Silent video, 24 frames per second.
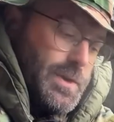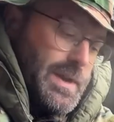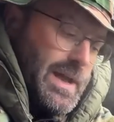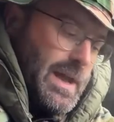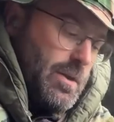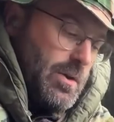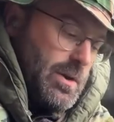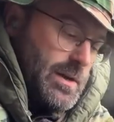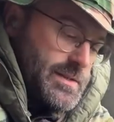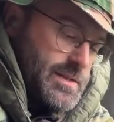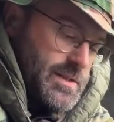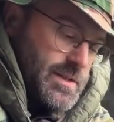
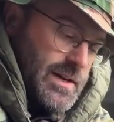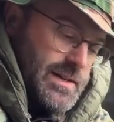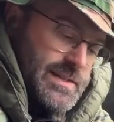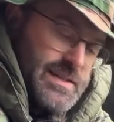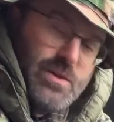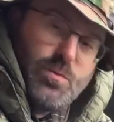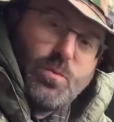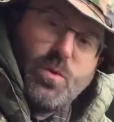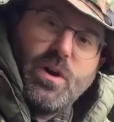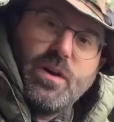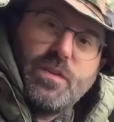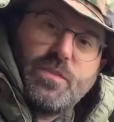Now,
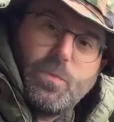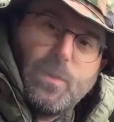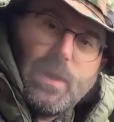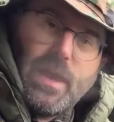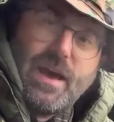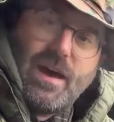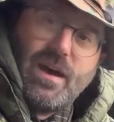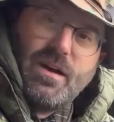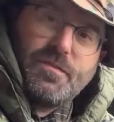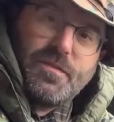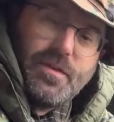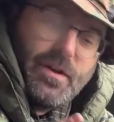sighting wise, we
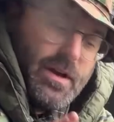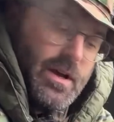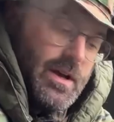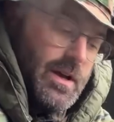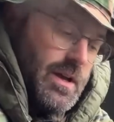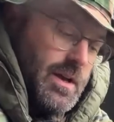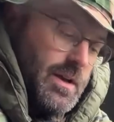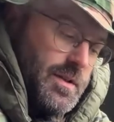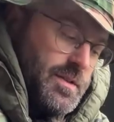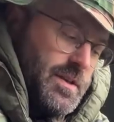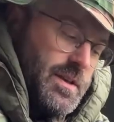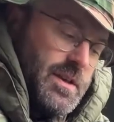have
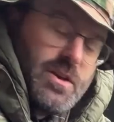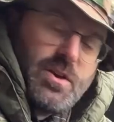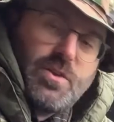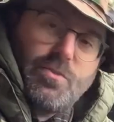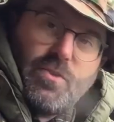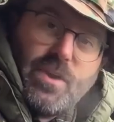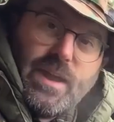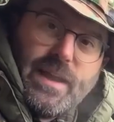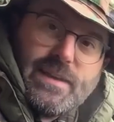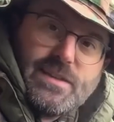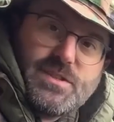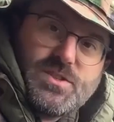the
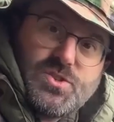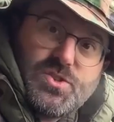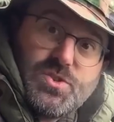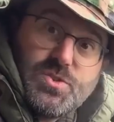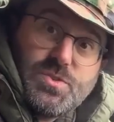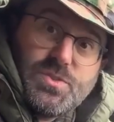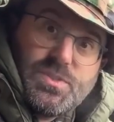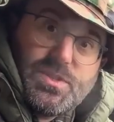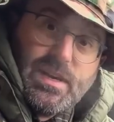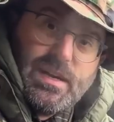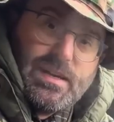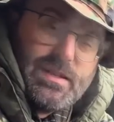correct
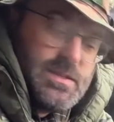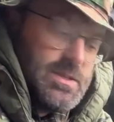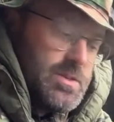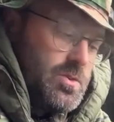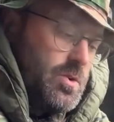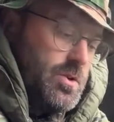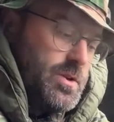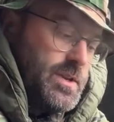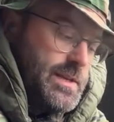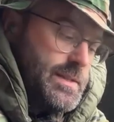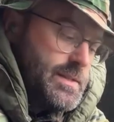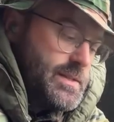SUSAT
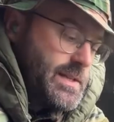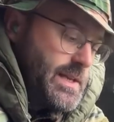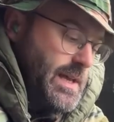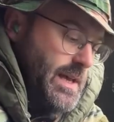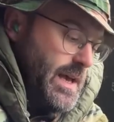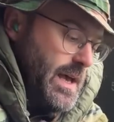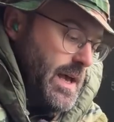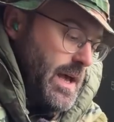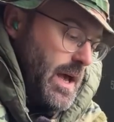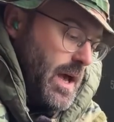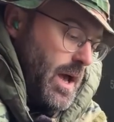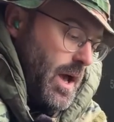on it.
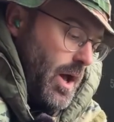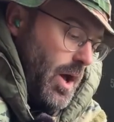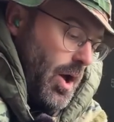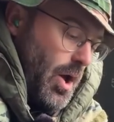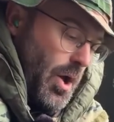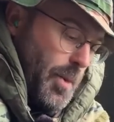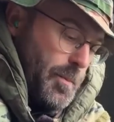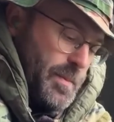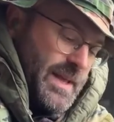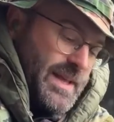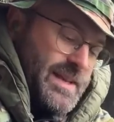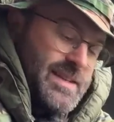
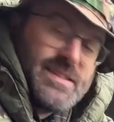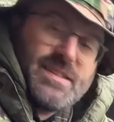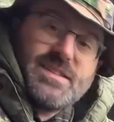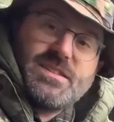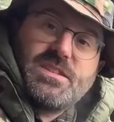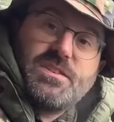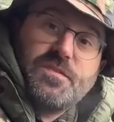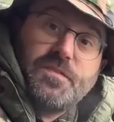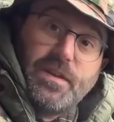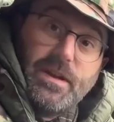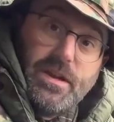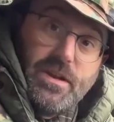It is a
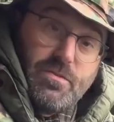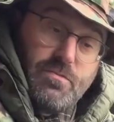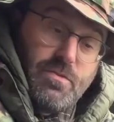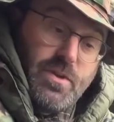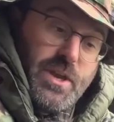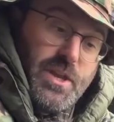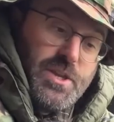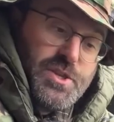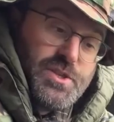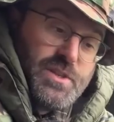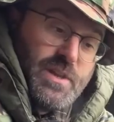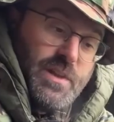civilian
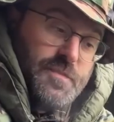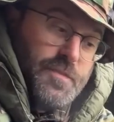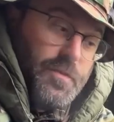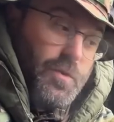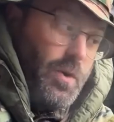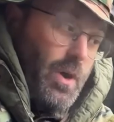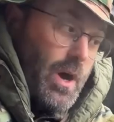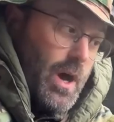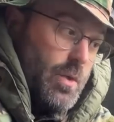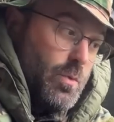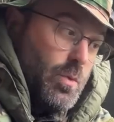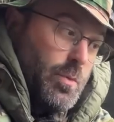range,
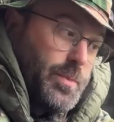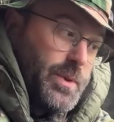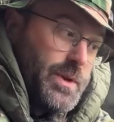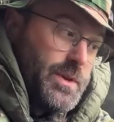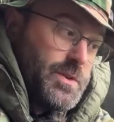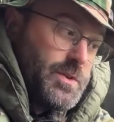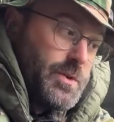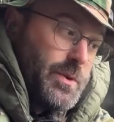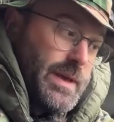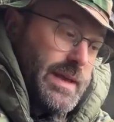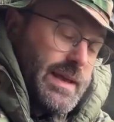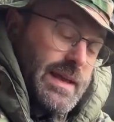therefore I will be
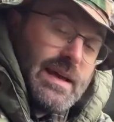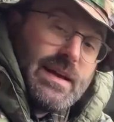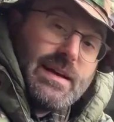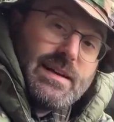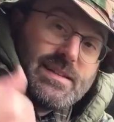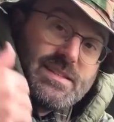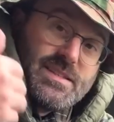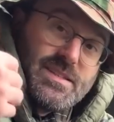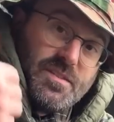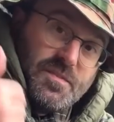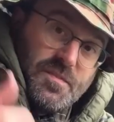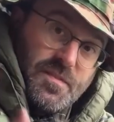doing
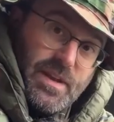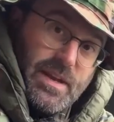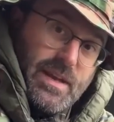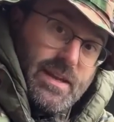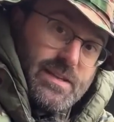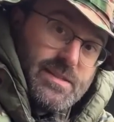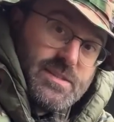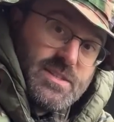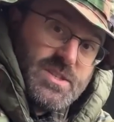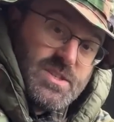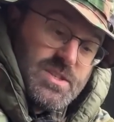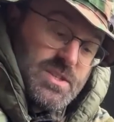
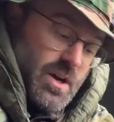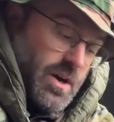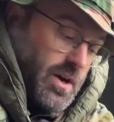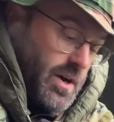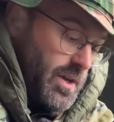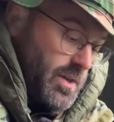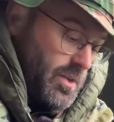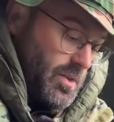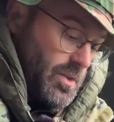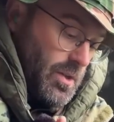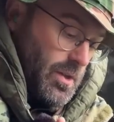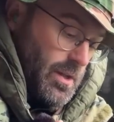civilian
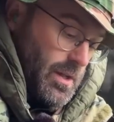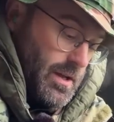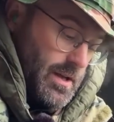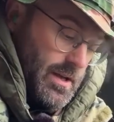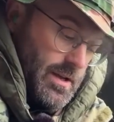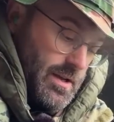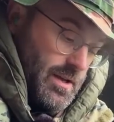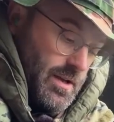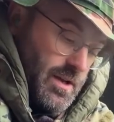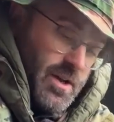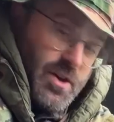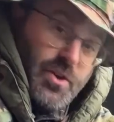style
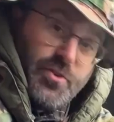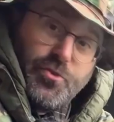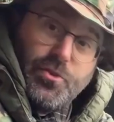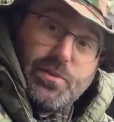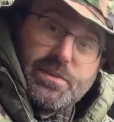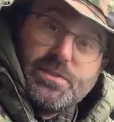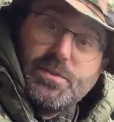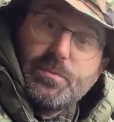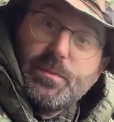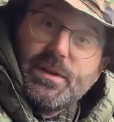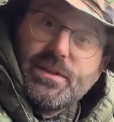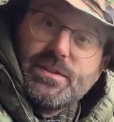
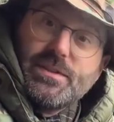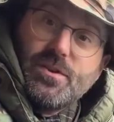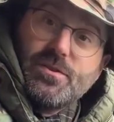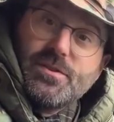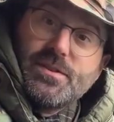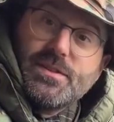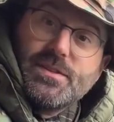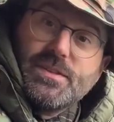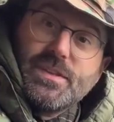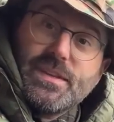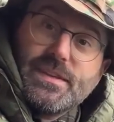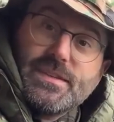drills. You might
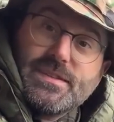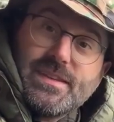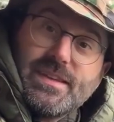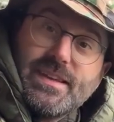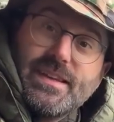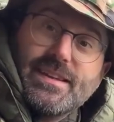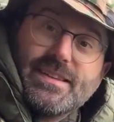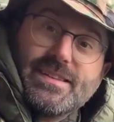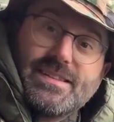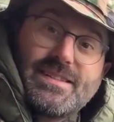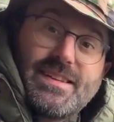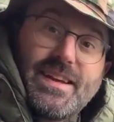notice it is
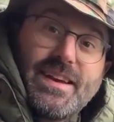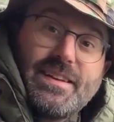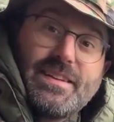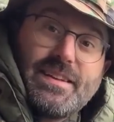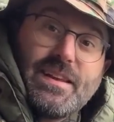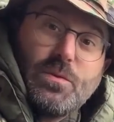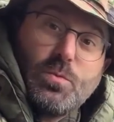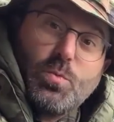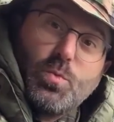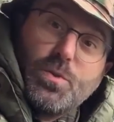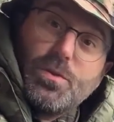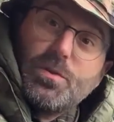in a state,
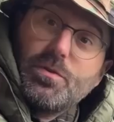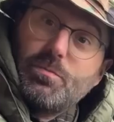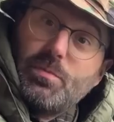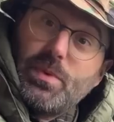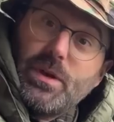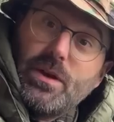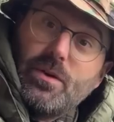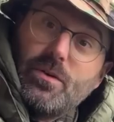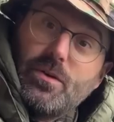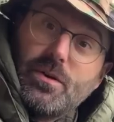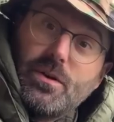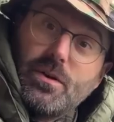it wouldn't
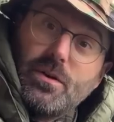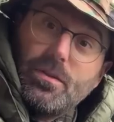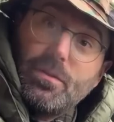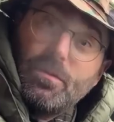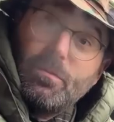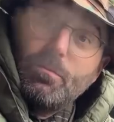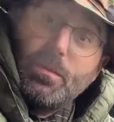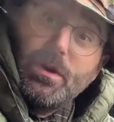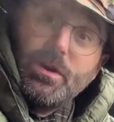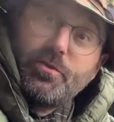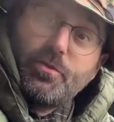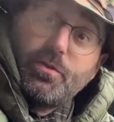be on a
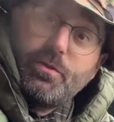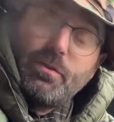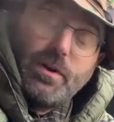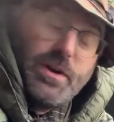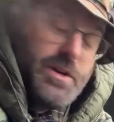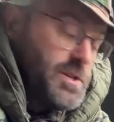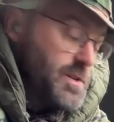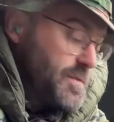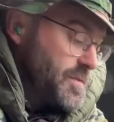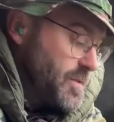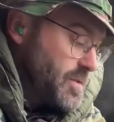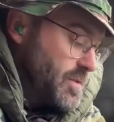military
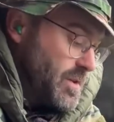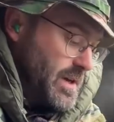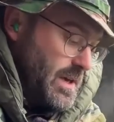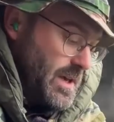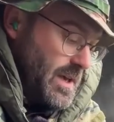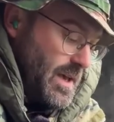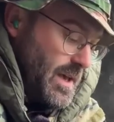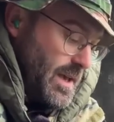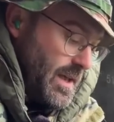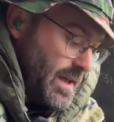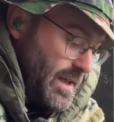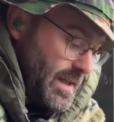range if you're
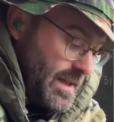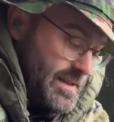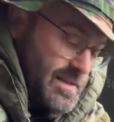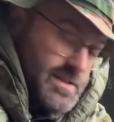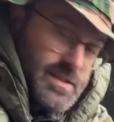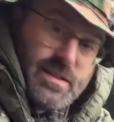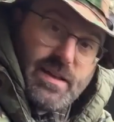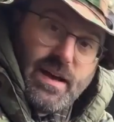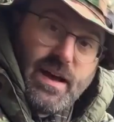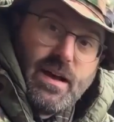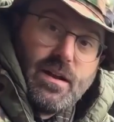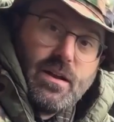
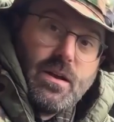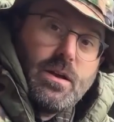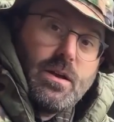into that.